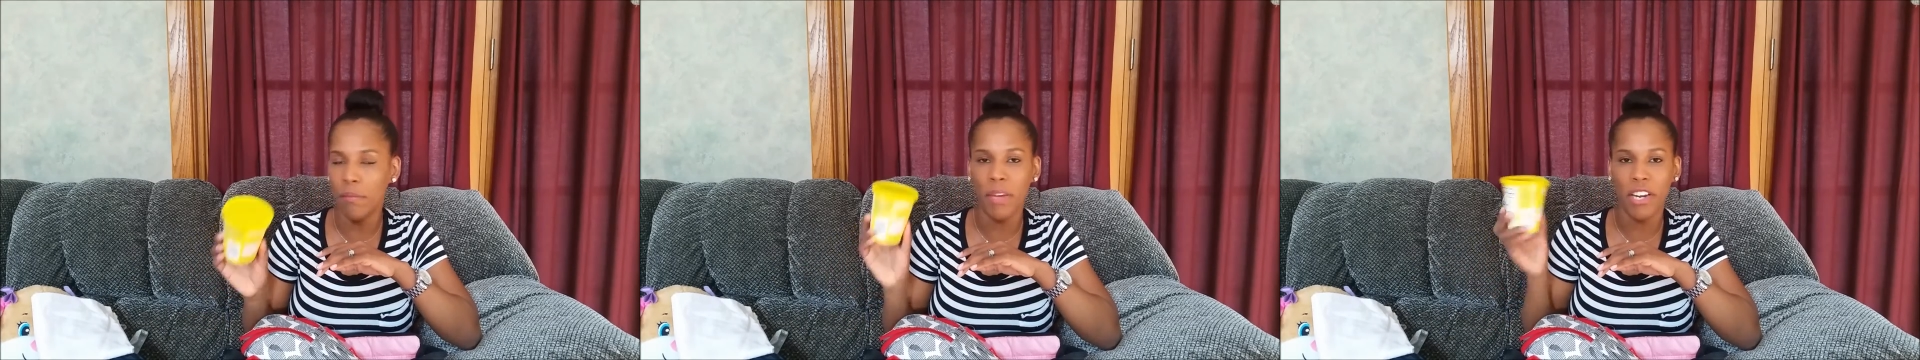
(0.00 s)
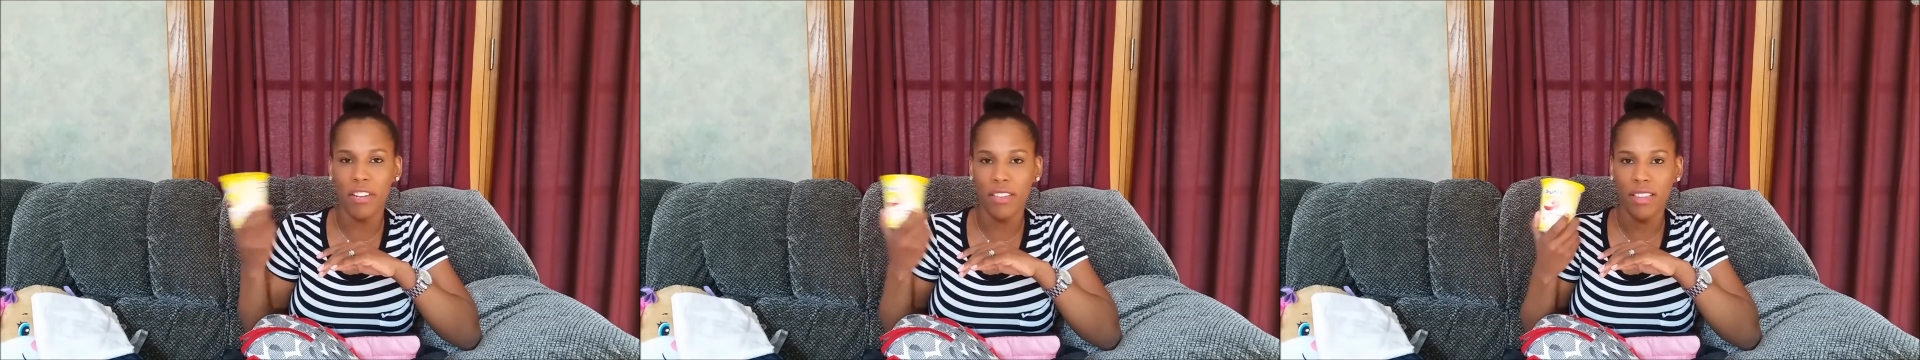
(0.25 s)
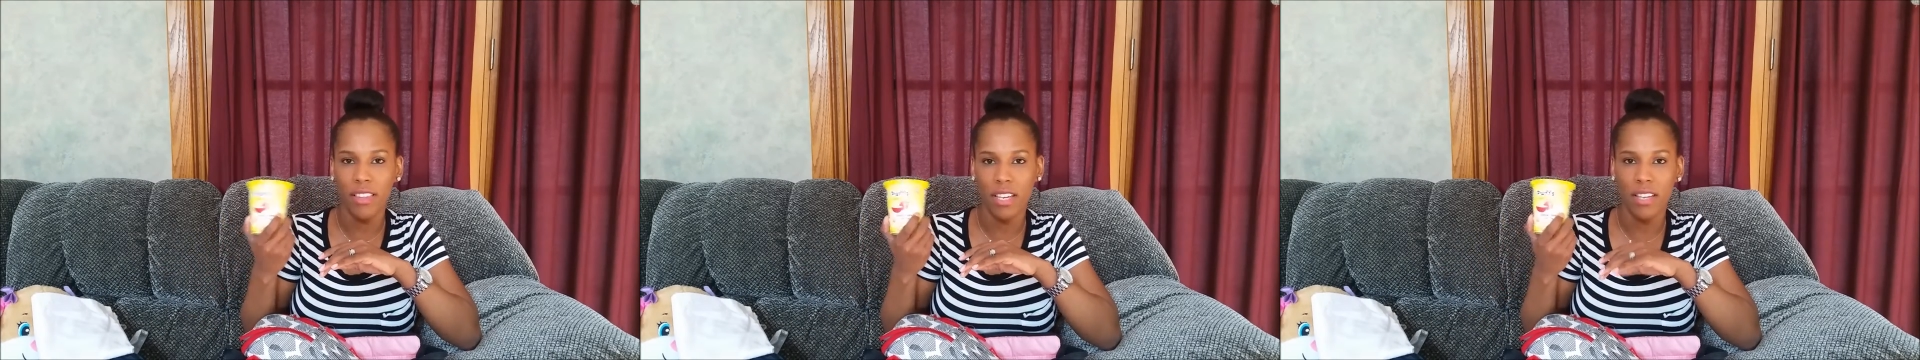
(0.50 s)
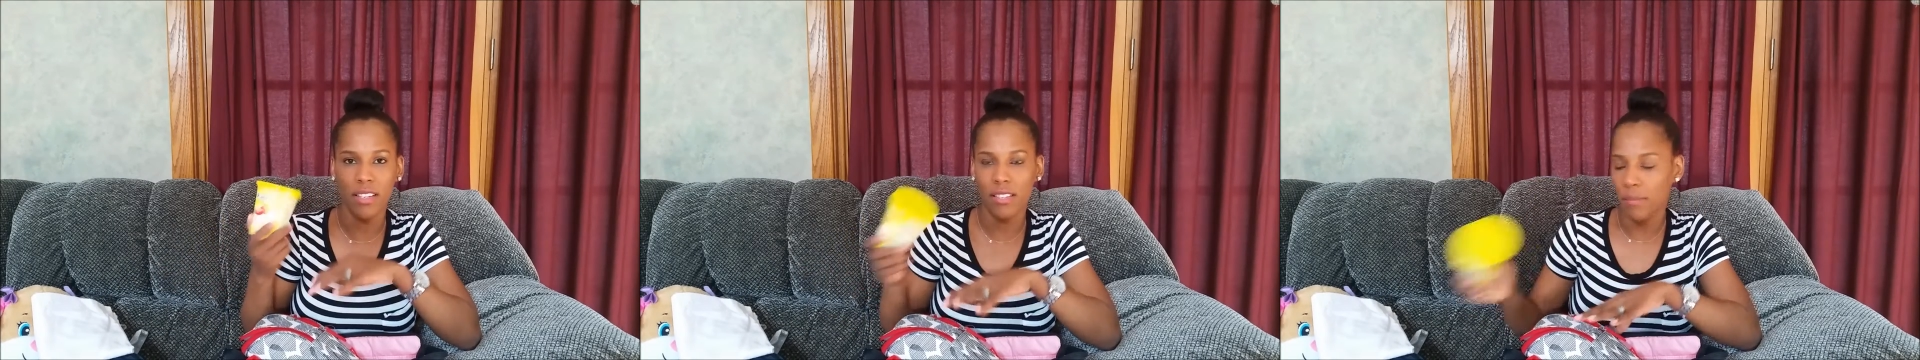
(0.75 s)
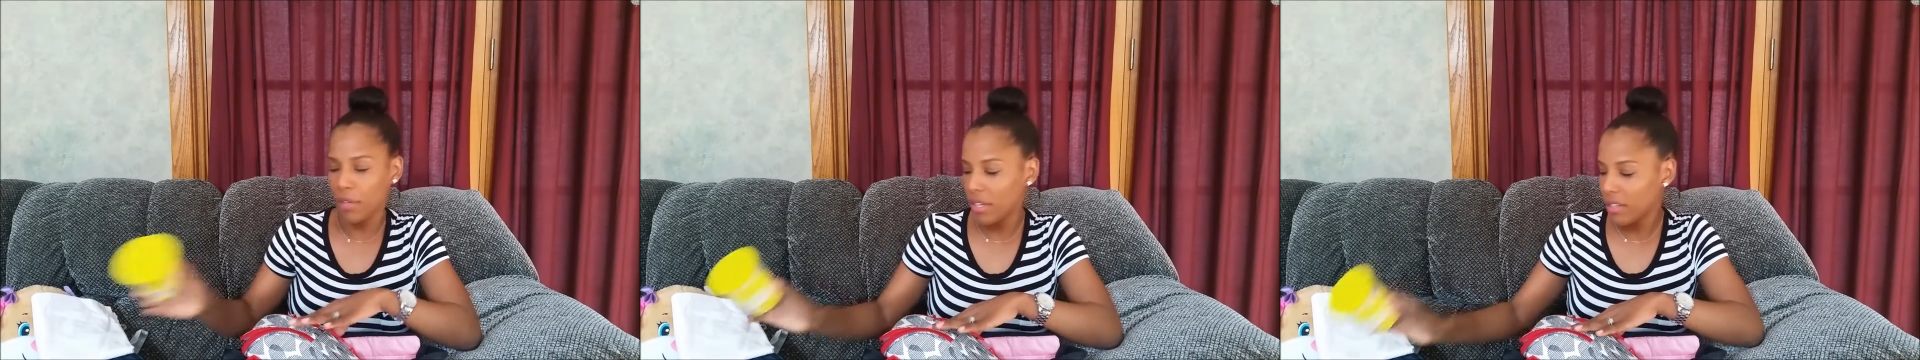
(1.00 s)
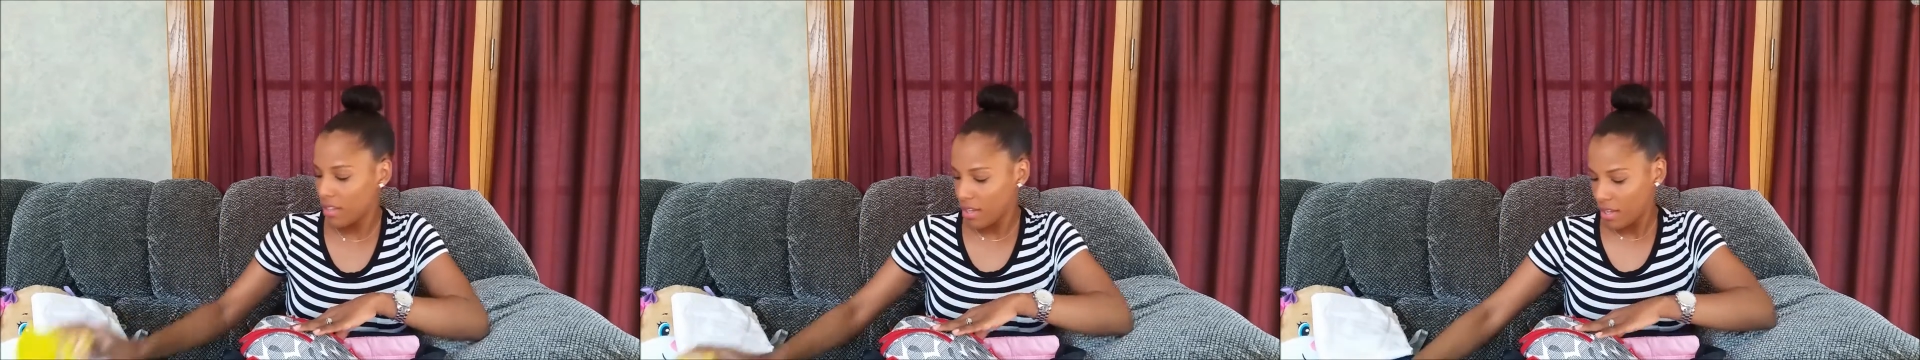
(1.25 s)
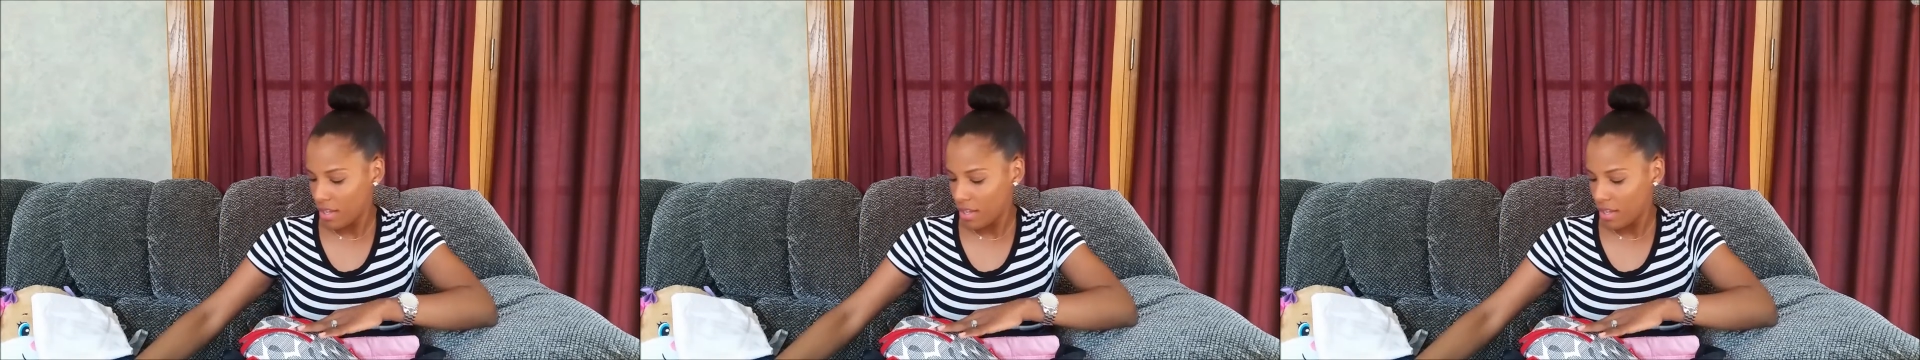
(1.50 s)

better than these, but